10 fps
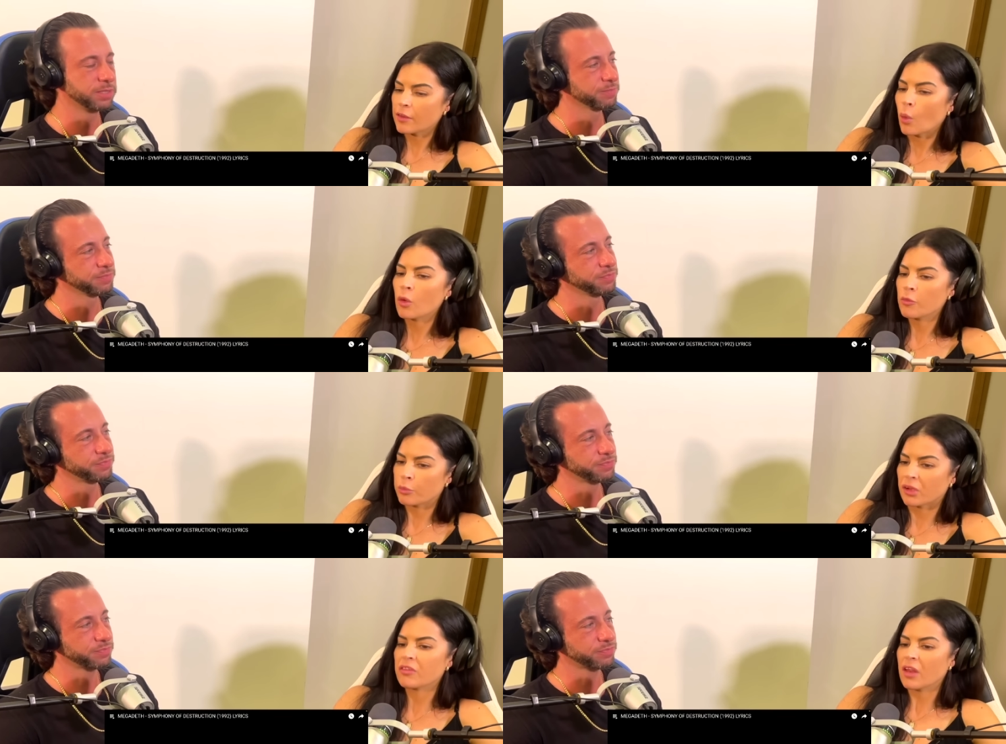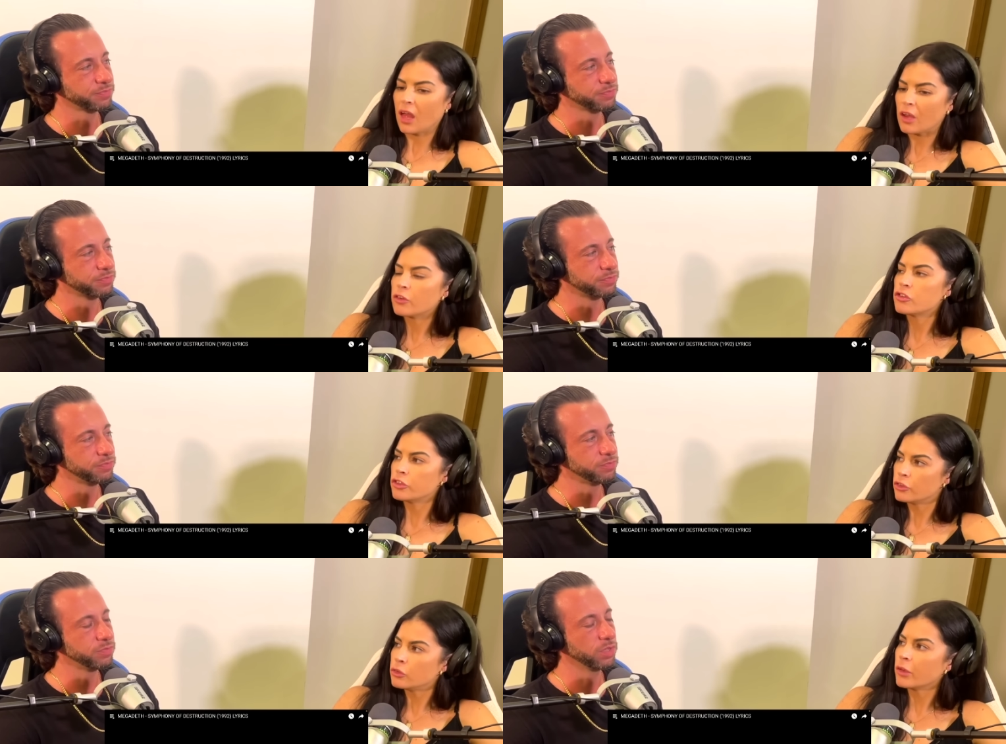Speaker 1: I said, it always brings that
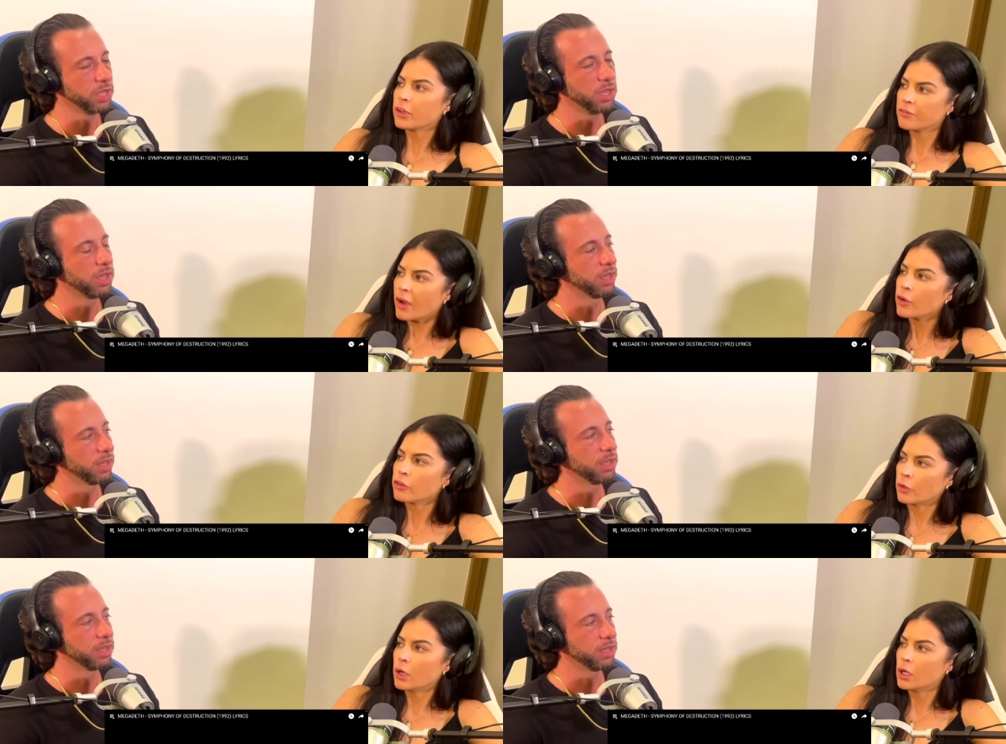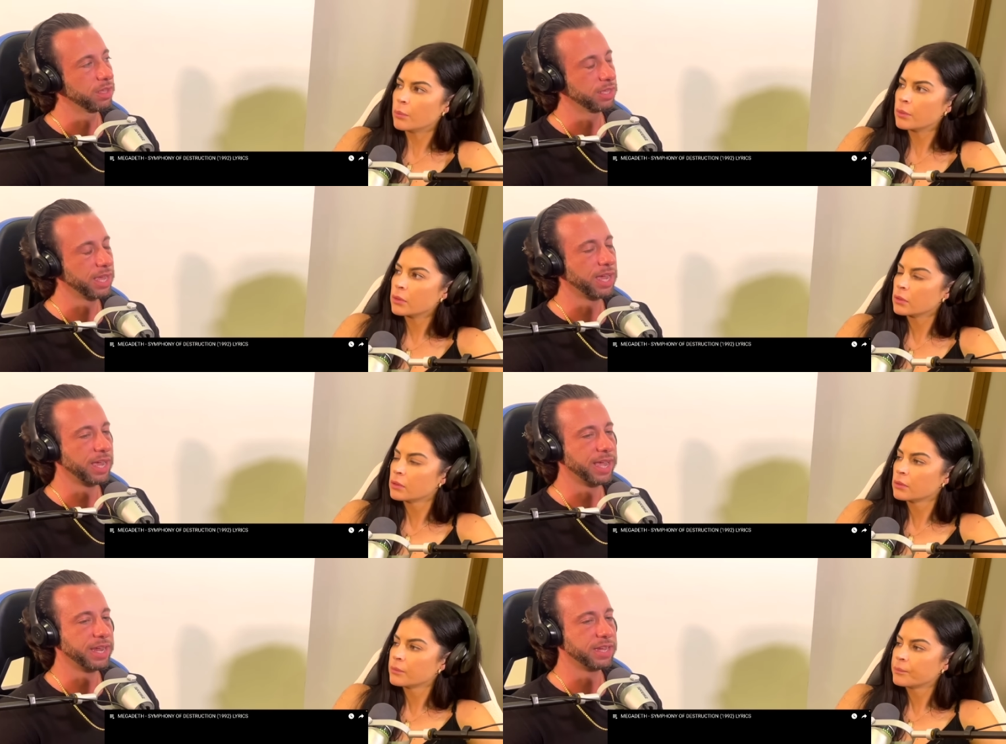energy too. Like it fires you up.
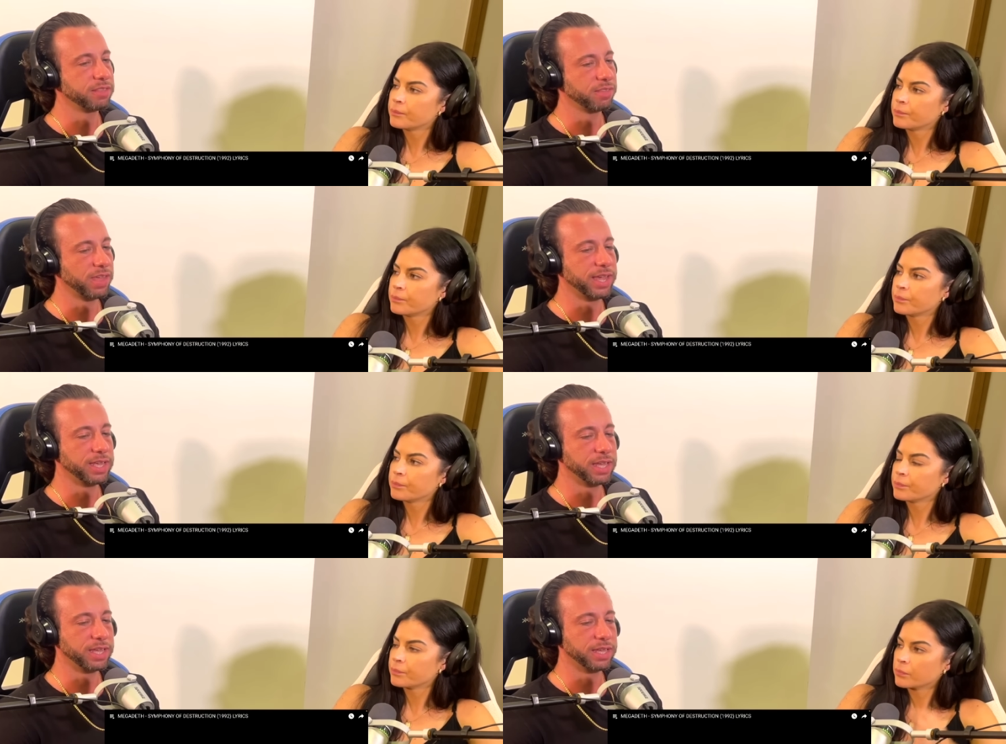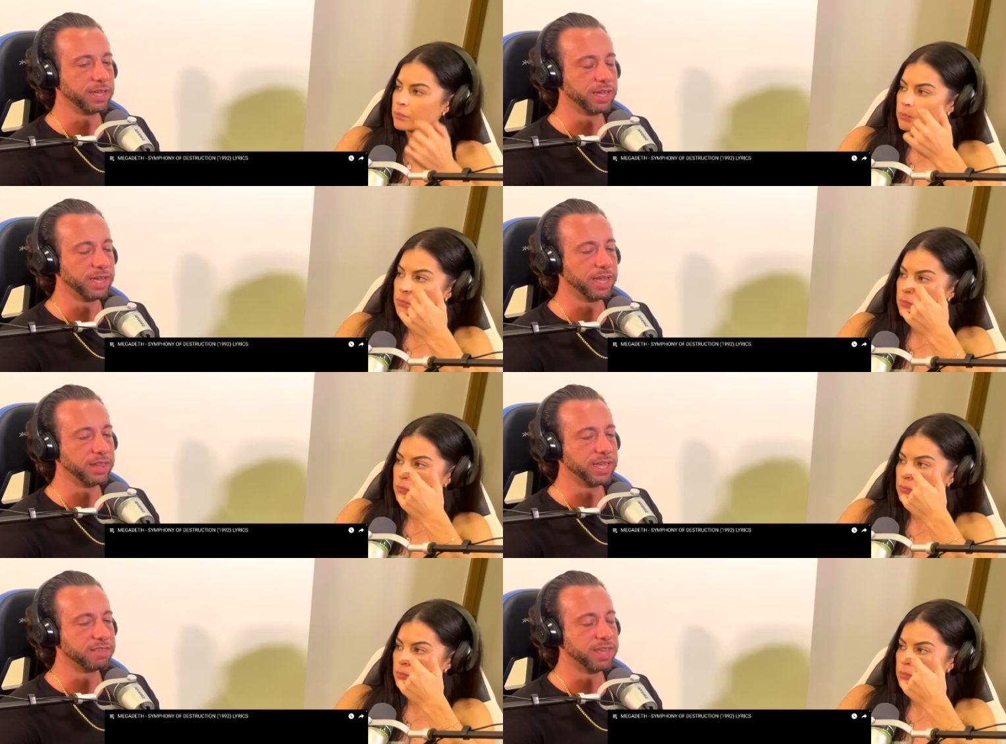
Speaker 2: Yeah, and it's like, uh,
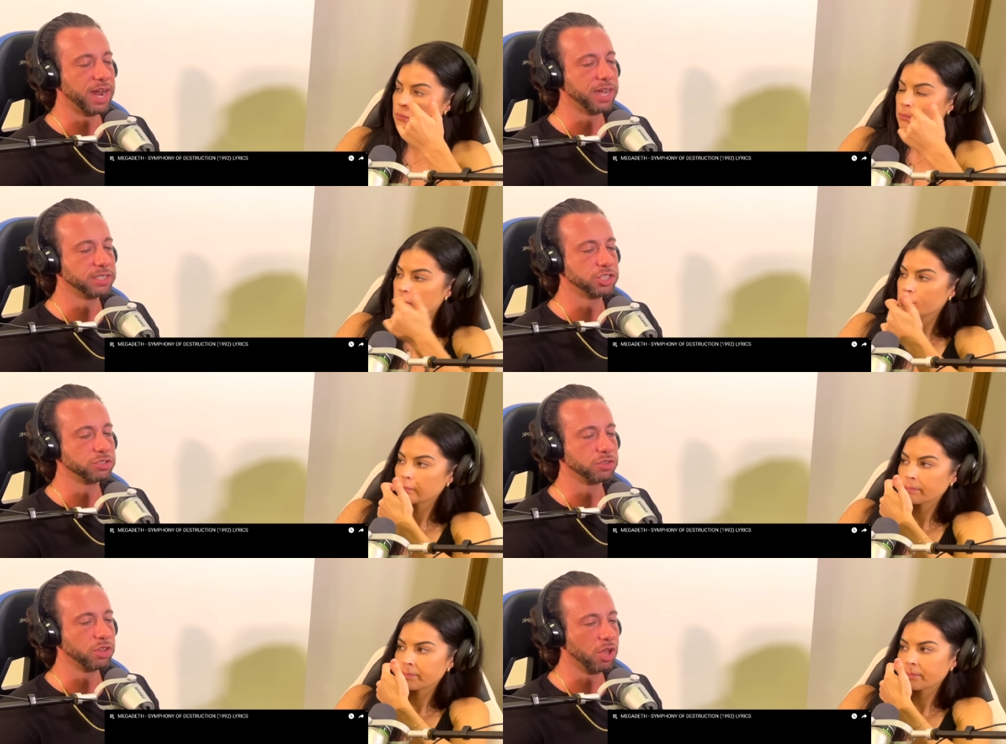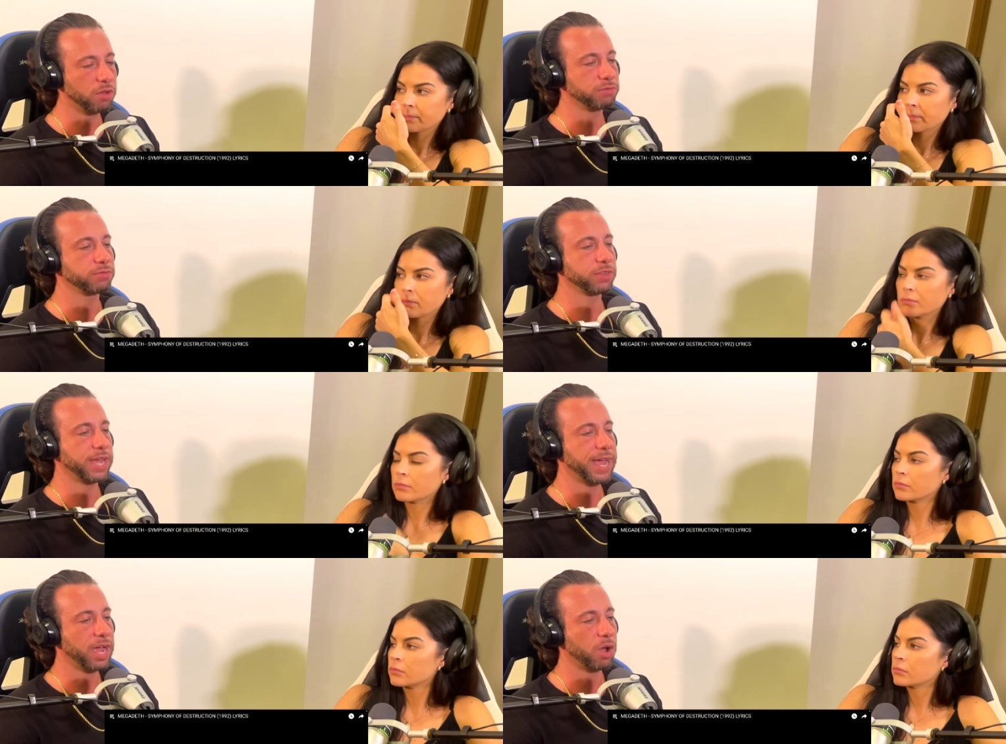like I said, I just love
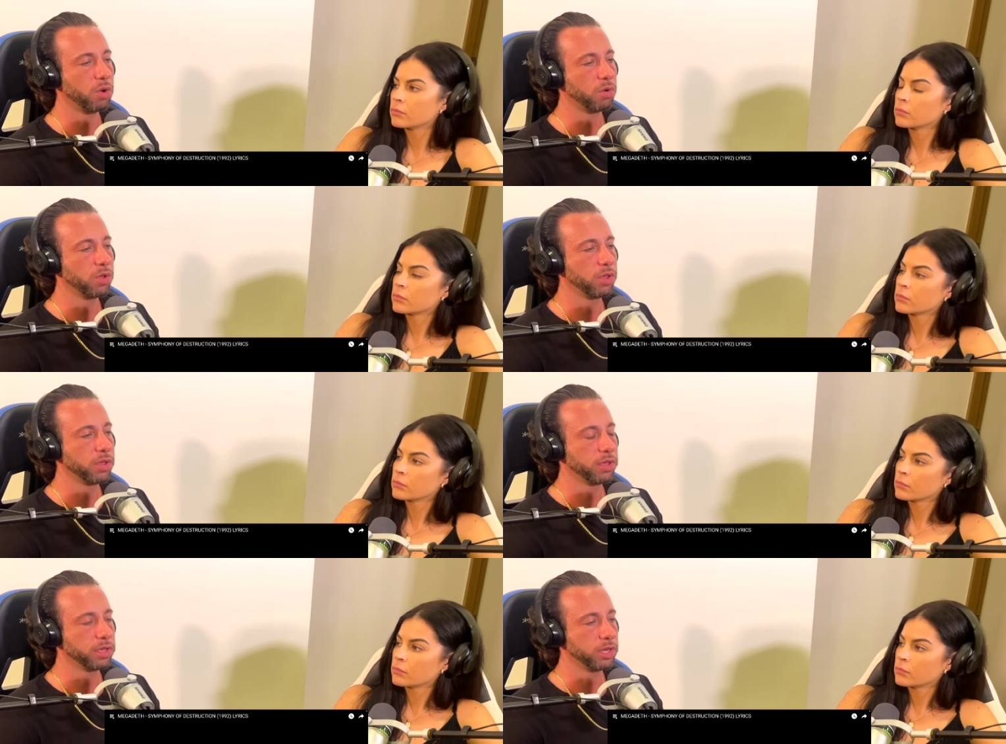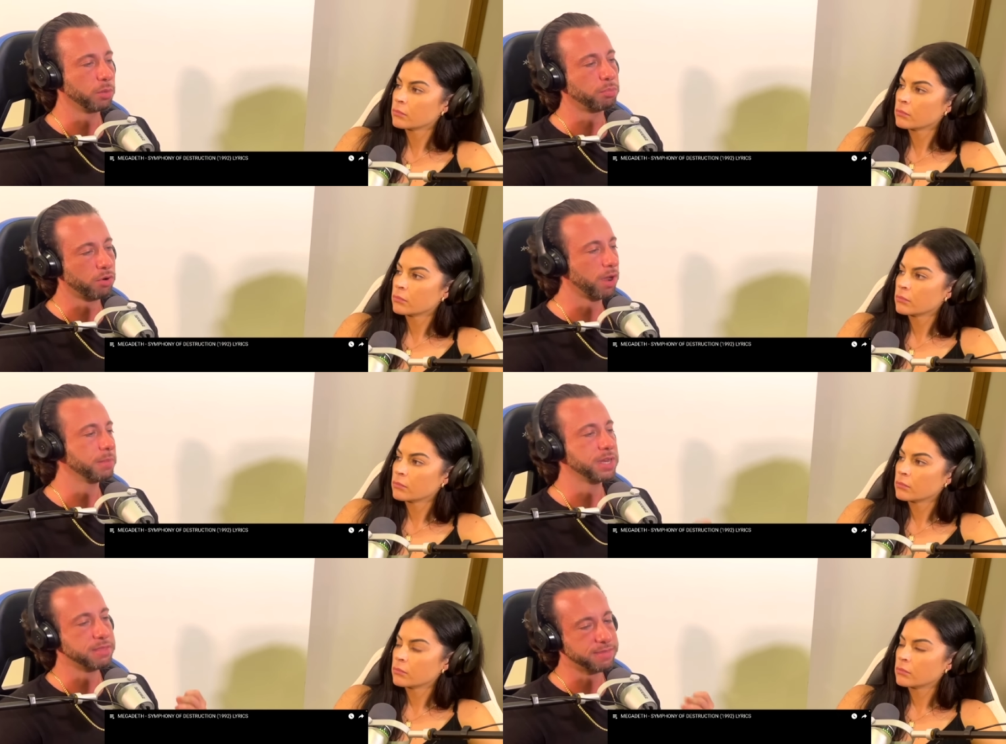how, you know,
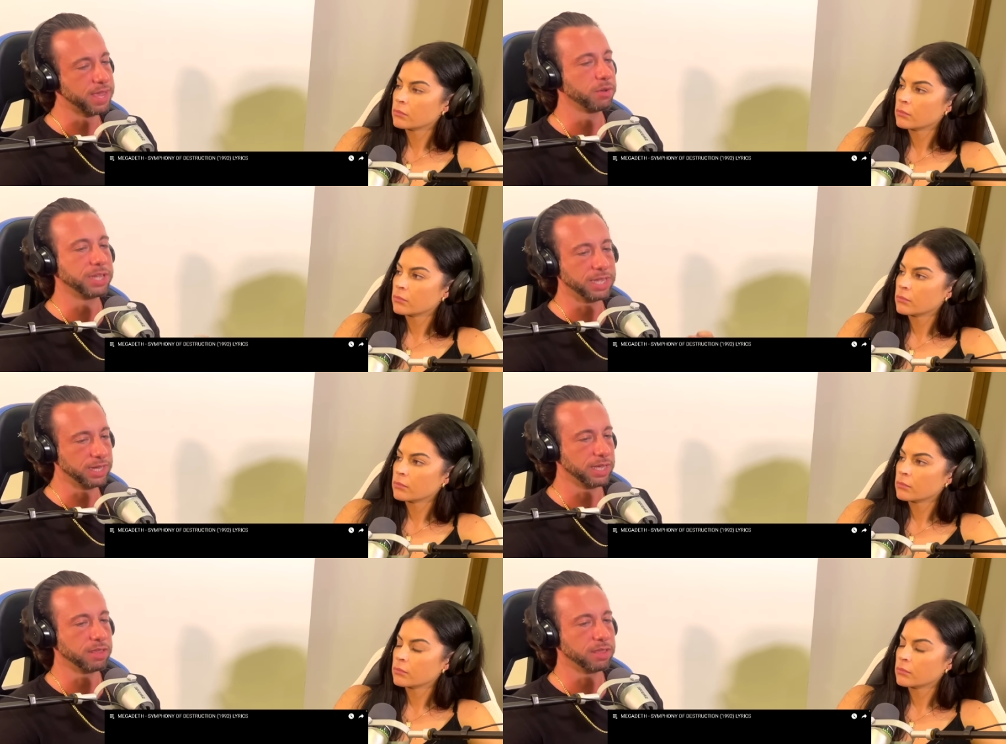prominent sounding it